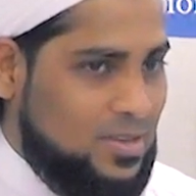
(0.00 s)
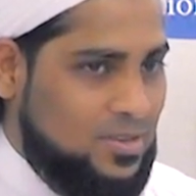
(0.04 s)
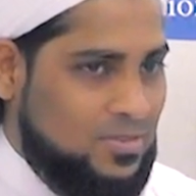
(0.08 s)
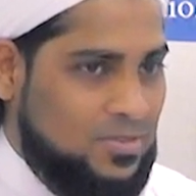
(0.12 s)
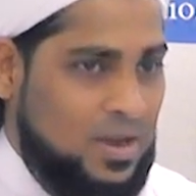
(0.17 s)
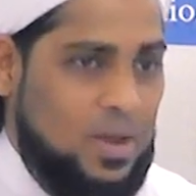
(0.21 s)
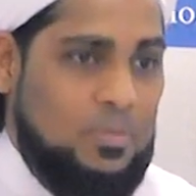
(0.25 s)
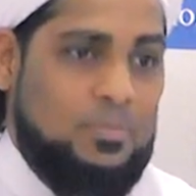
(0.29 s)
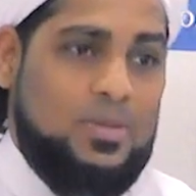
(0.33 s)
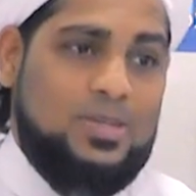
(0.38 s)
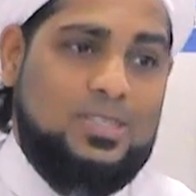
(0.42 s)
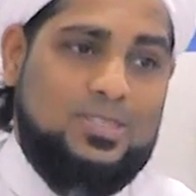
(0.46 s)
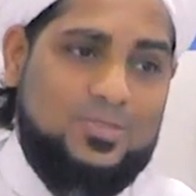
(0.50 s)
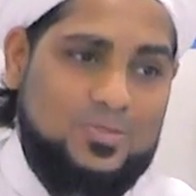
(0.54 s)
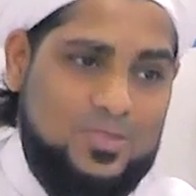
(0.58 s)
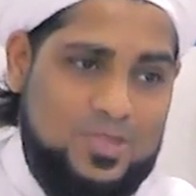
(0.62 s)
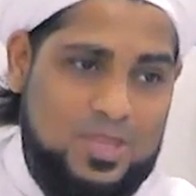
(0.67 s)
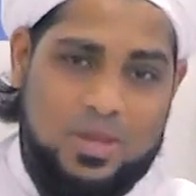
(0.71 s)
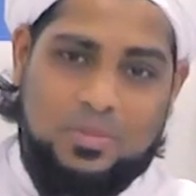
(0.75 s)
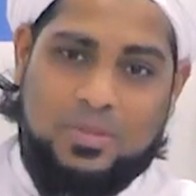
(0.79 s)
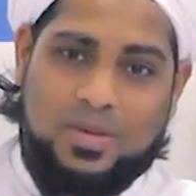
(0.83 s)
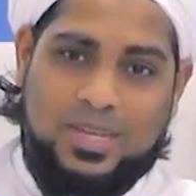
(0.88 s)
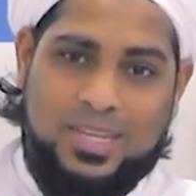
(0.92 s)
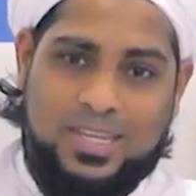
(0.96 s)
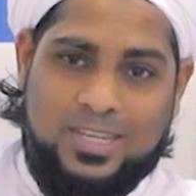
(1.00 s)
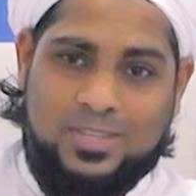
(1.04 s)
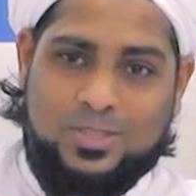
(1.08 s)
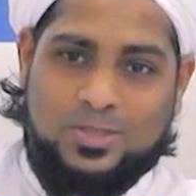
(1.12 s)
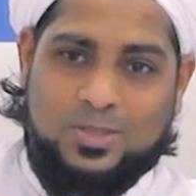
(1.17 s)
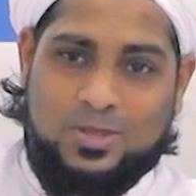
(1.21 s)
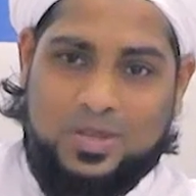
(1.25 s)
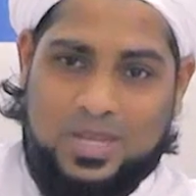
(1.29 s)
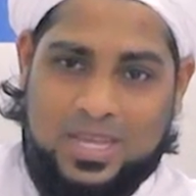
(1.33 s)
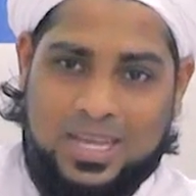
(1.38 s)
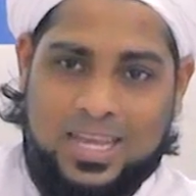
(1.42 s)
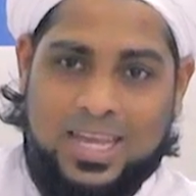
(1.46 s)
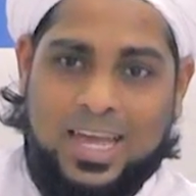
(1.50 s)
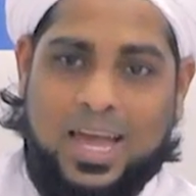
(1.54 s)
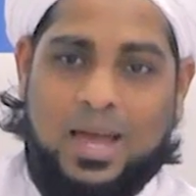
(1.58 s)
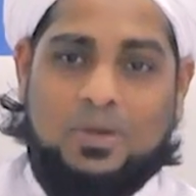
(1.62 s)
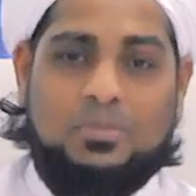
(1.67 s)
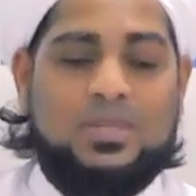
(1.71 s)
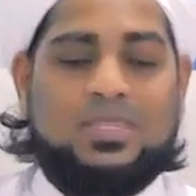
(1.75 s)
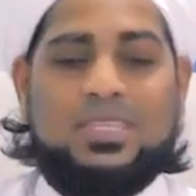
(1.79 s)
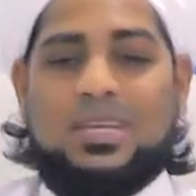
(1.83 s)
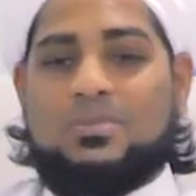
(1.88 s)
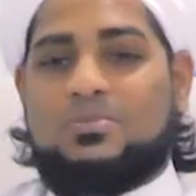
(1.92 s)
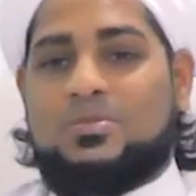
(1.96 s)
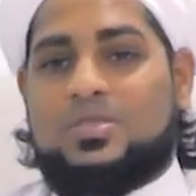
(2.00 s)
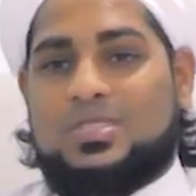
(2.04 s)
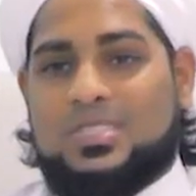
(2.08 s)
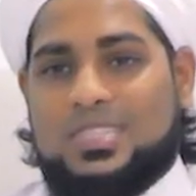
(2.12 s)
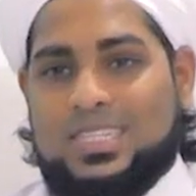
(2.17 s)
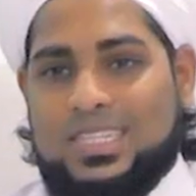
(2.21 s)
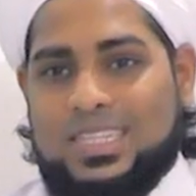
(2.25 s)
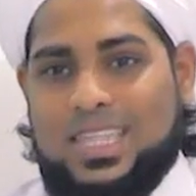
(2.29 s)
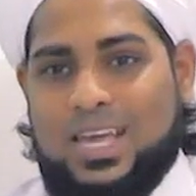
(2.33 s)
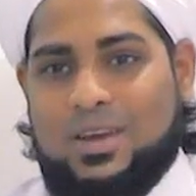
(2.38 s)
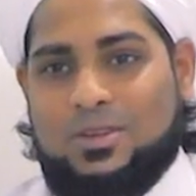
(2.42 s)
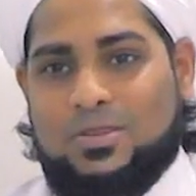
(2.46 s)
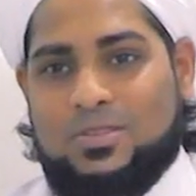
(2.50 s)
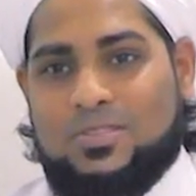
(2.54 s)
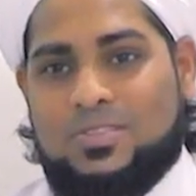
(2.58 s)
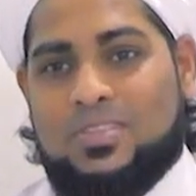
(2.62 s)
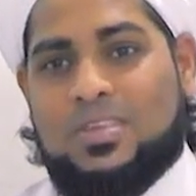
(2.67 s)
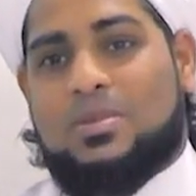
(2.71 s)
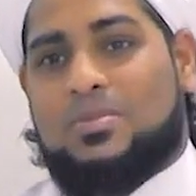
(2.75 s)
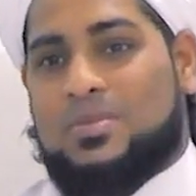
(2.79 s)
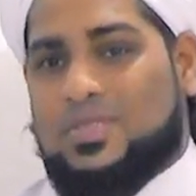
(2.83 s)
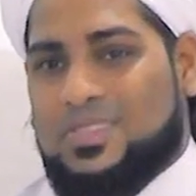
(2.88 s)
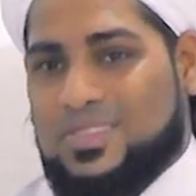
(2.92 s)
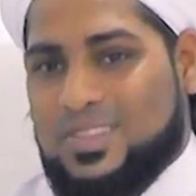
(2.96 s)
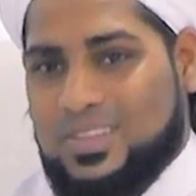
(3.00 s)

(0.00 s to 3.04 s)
Right? Much of you think about yesterday. How many times you sit down and think about